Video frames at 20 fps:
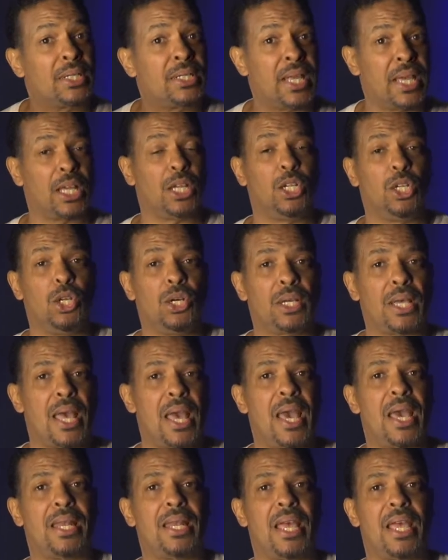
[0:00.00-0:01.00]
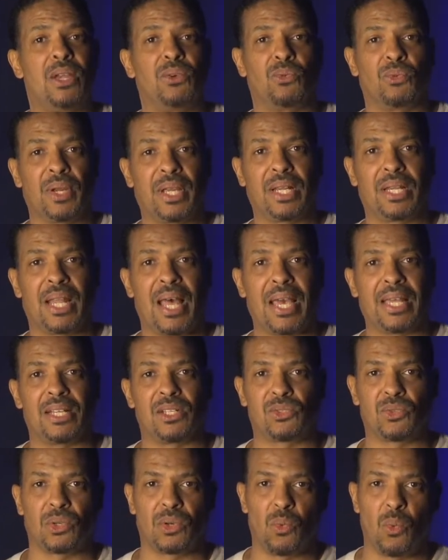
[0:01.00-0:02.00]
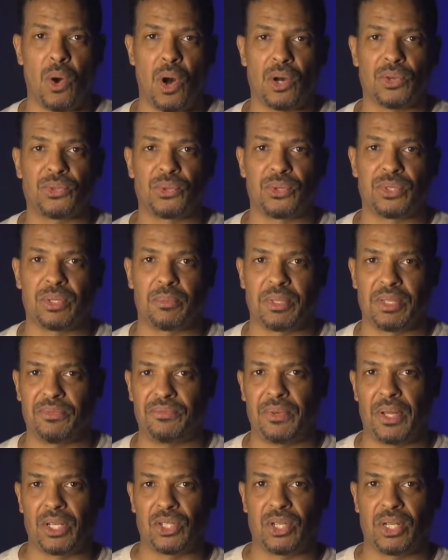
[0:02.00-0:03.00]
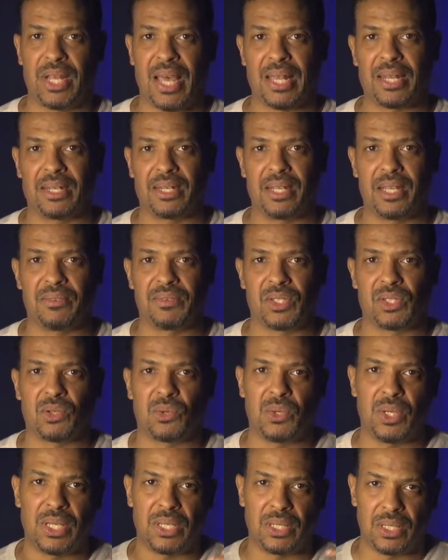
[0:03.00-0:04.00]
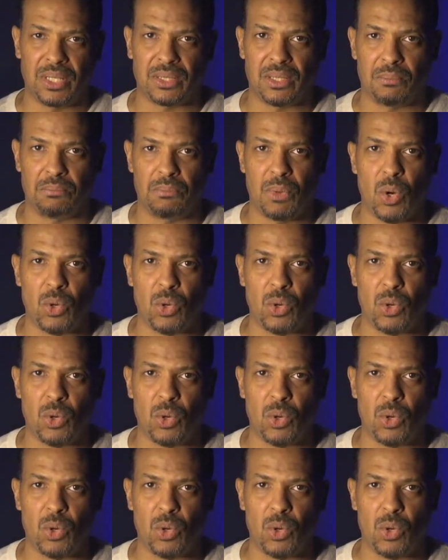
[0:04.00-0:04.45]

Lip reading: to take a look at a ring light and sort of walk through some of the functionality of it so you can get the